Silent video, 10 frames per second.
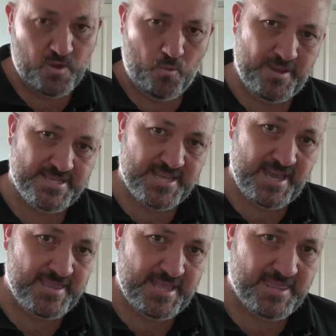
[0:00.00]
We're
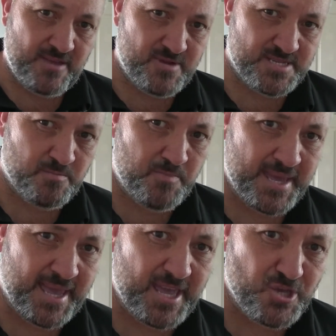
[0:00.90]
saying that there is a
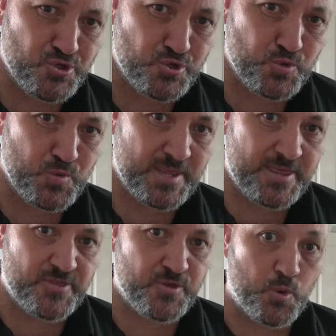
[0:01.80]
big issue with